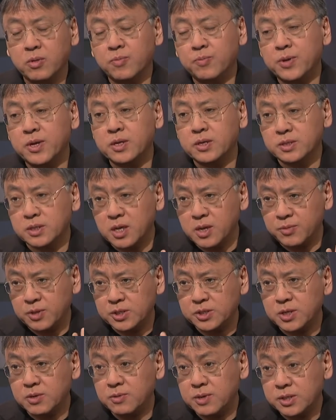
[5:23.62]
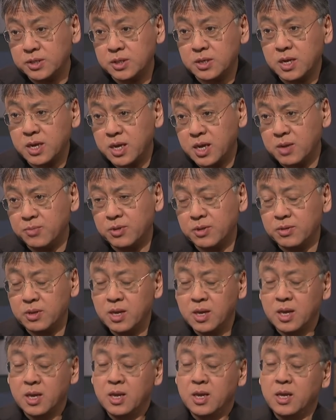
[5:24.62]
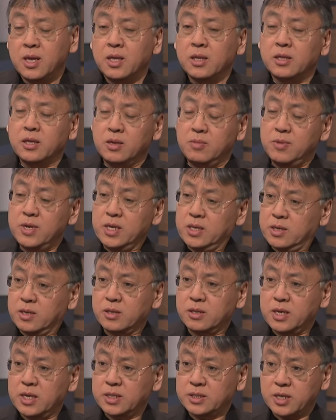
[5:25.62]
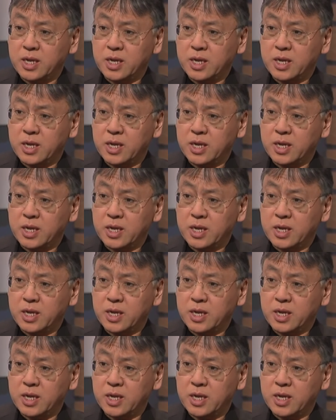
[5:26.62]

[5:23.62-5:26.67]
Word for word: because I'm the generation I am, the, the immediate things